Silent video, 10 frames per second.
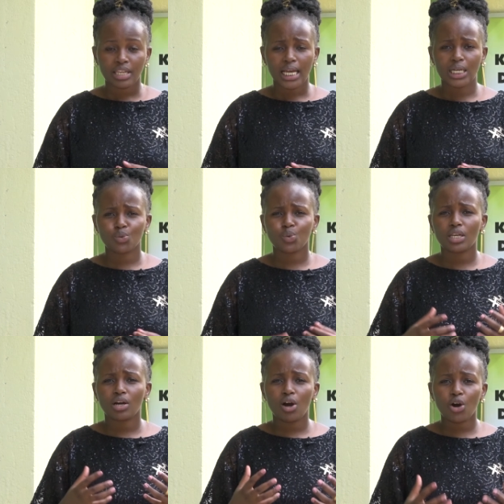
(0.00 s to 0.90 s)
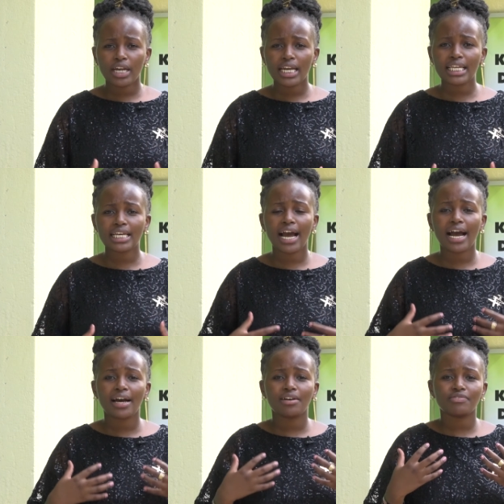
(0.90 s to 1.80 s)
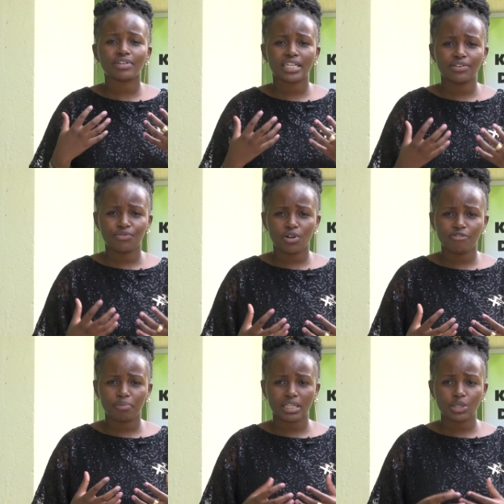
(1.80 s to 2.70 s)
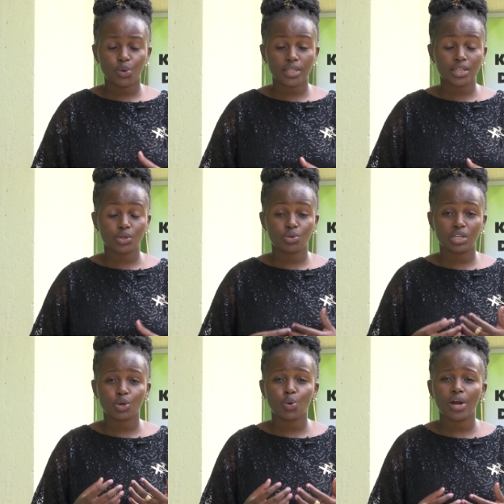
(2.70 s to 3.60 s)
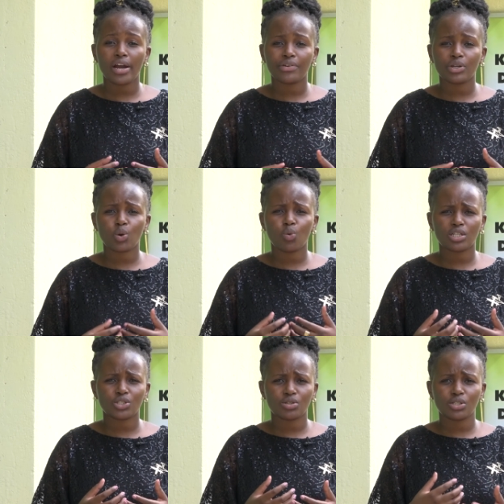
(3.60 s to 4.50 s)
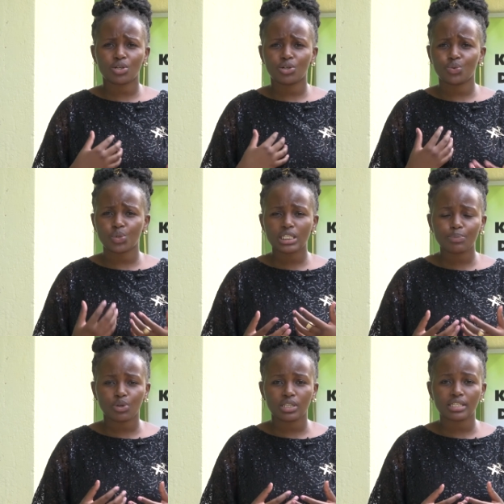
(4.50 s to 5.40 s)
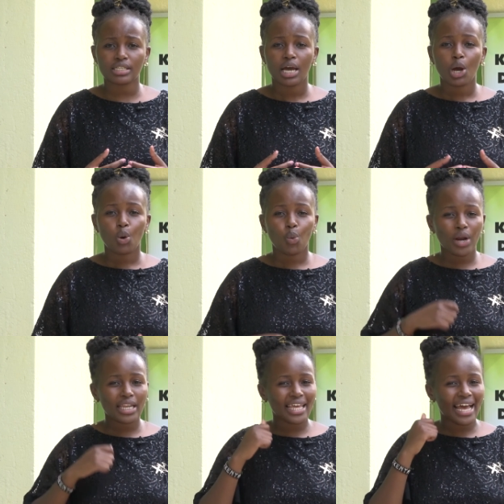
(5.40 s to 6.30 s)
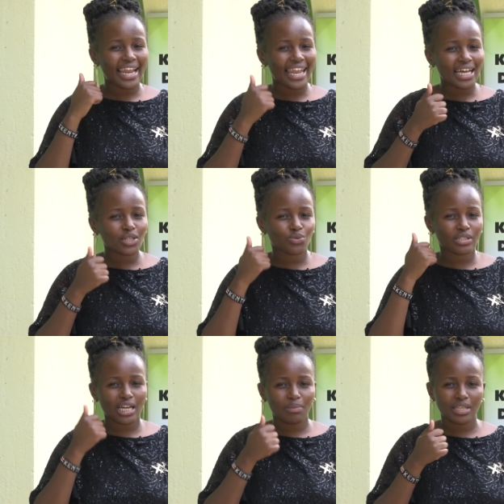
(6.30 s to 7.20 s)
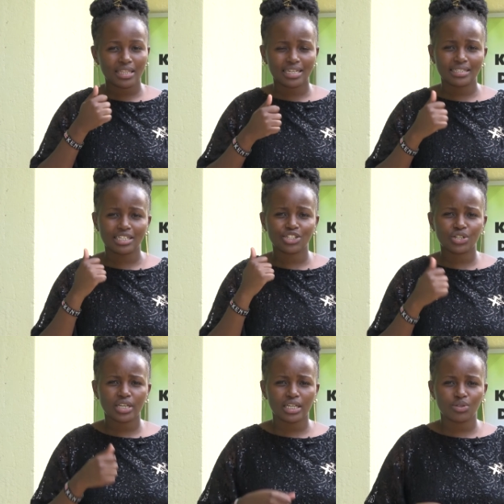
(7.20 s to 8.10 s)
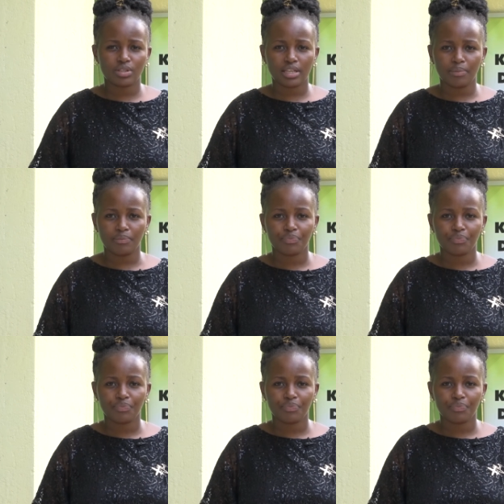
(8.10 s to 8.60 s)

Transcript: and will only have involvement, whether through inquiry, questions, or response, when they are alert to something that is a trigger to them.